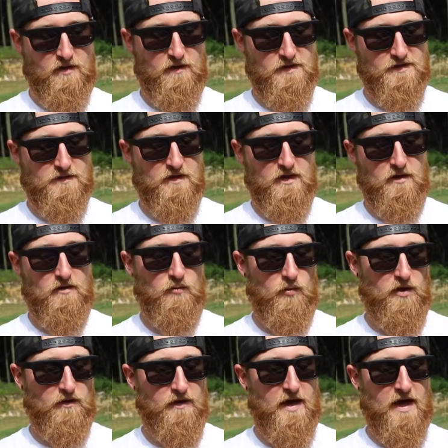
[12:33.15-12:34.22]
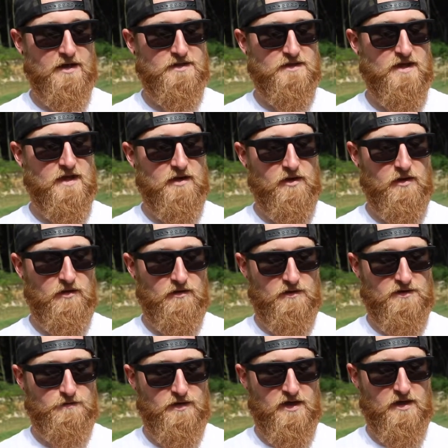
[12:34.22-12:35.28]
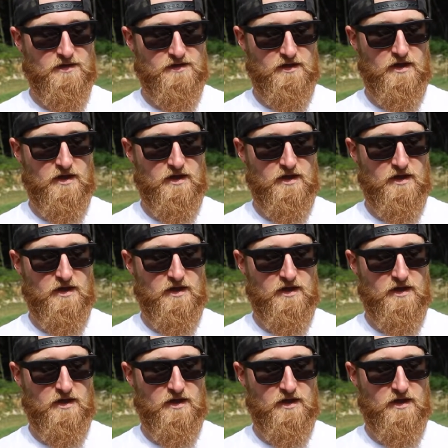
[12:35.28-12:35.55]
this thing will not stay closed because